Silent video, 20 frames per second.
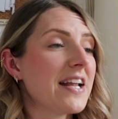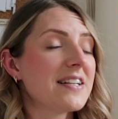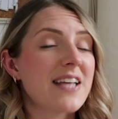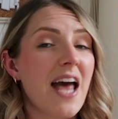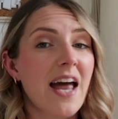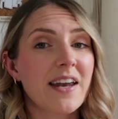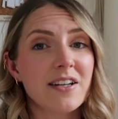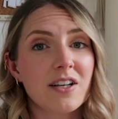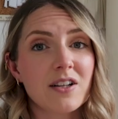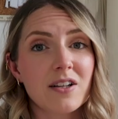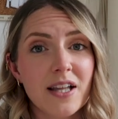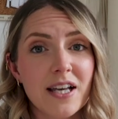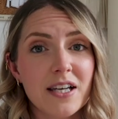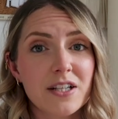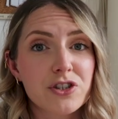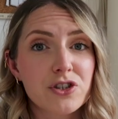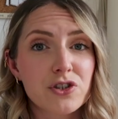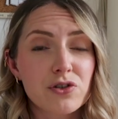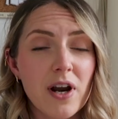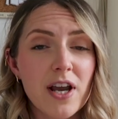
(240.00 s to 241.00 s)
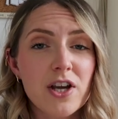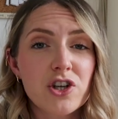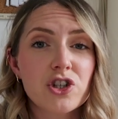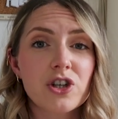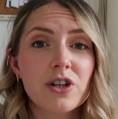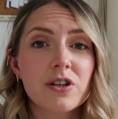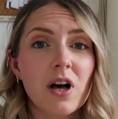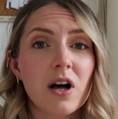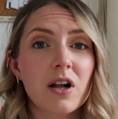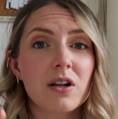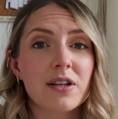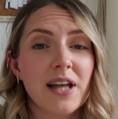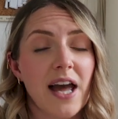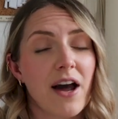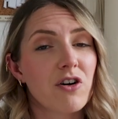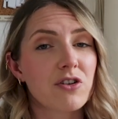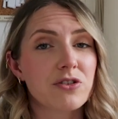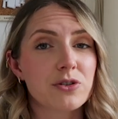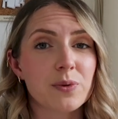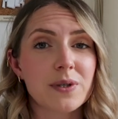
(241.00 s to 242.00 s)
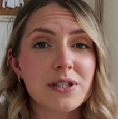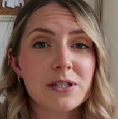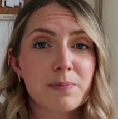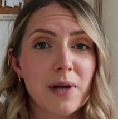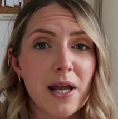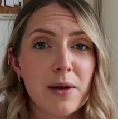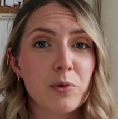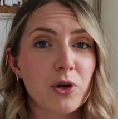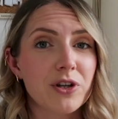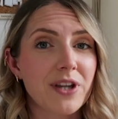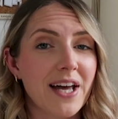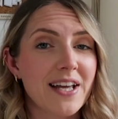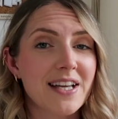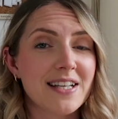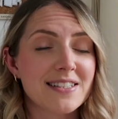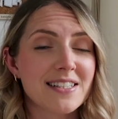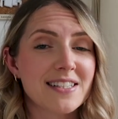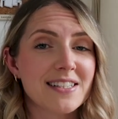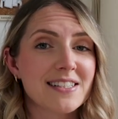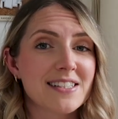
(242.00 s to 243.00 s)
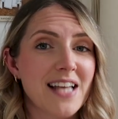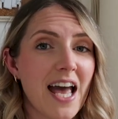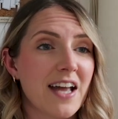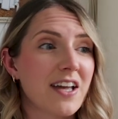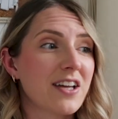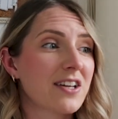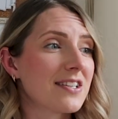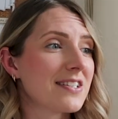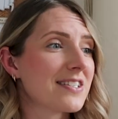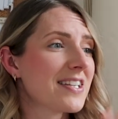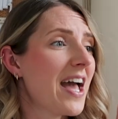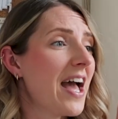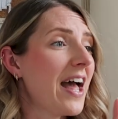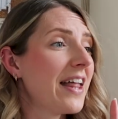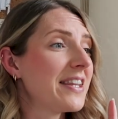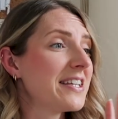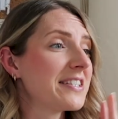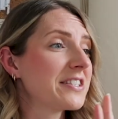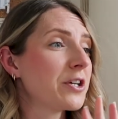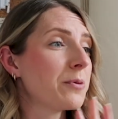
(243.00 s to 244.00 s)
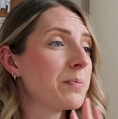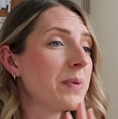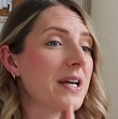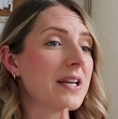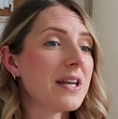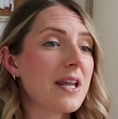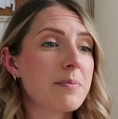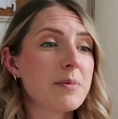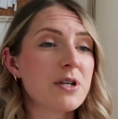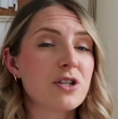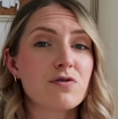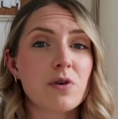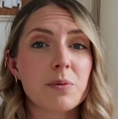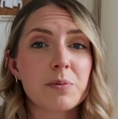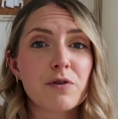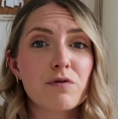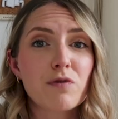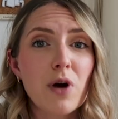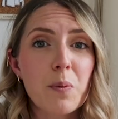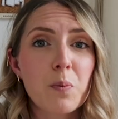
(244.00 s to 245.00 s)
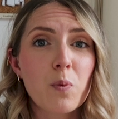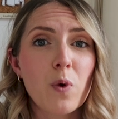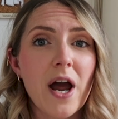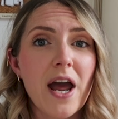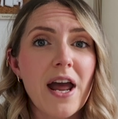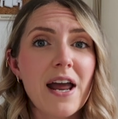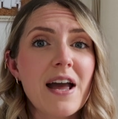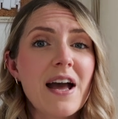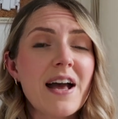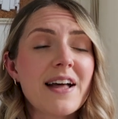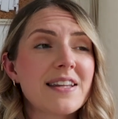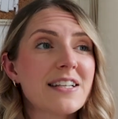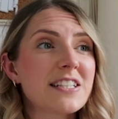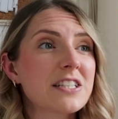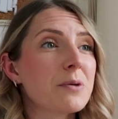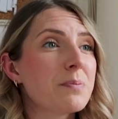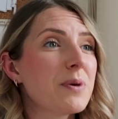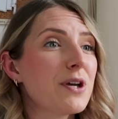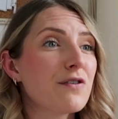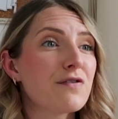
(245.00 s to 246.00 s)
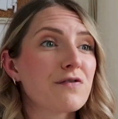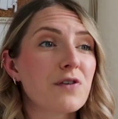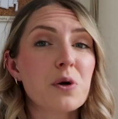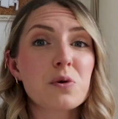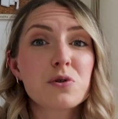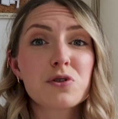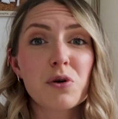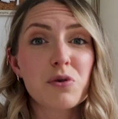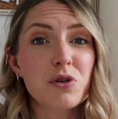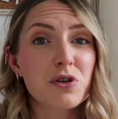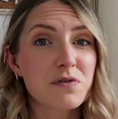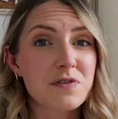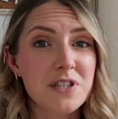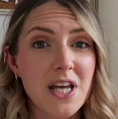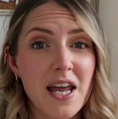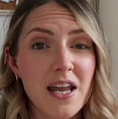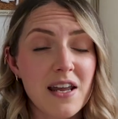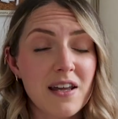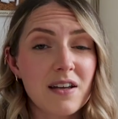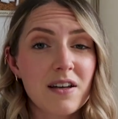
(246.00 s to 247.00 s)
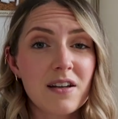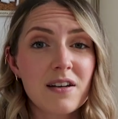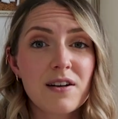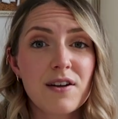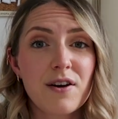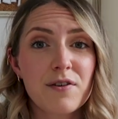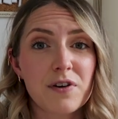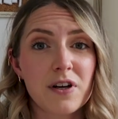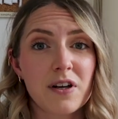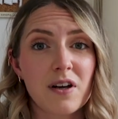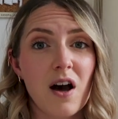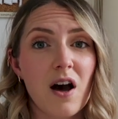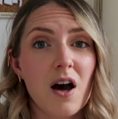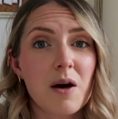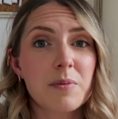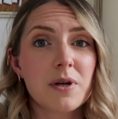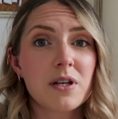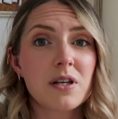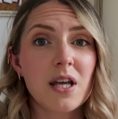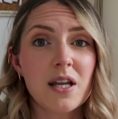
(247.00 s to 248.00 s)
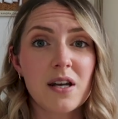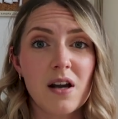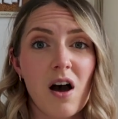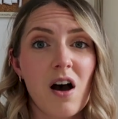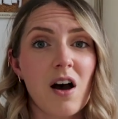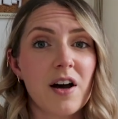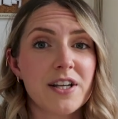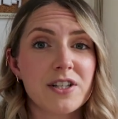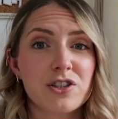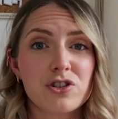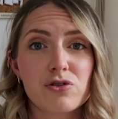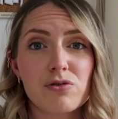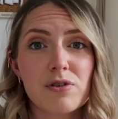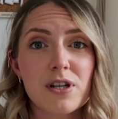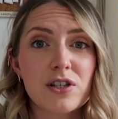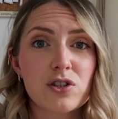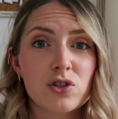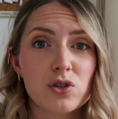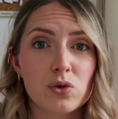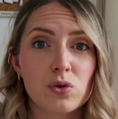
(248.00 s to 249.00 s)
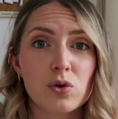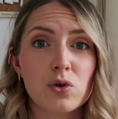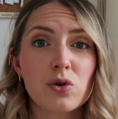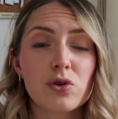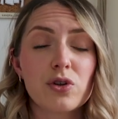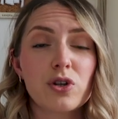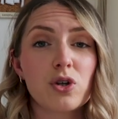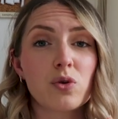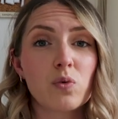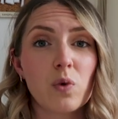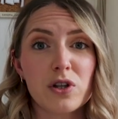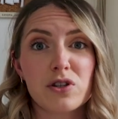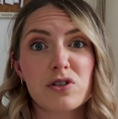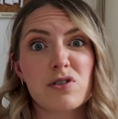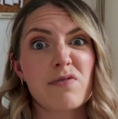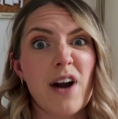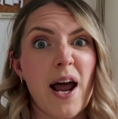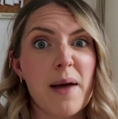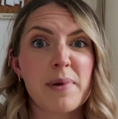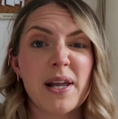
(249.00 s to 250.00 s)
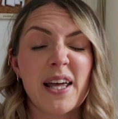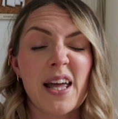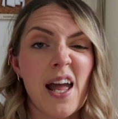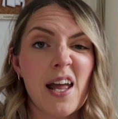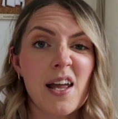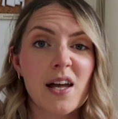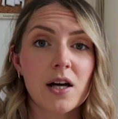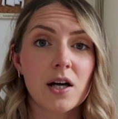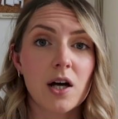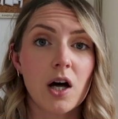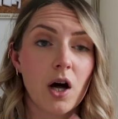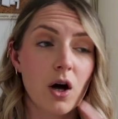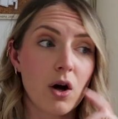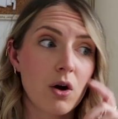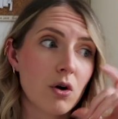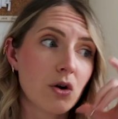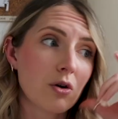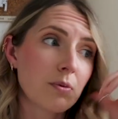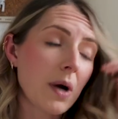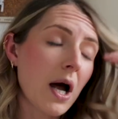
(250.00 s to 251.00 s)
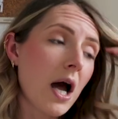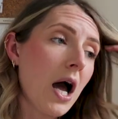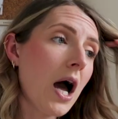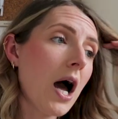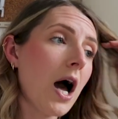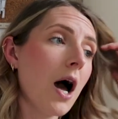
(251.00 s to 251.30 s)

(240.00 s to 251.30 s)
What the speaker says: a technical illustration, I'll get on to explain what that is in a second, this could be an image from the runway, this could be a photo you've taken of a garment in a high street store that you want to replicate at home.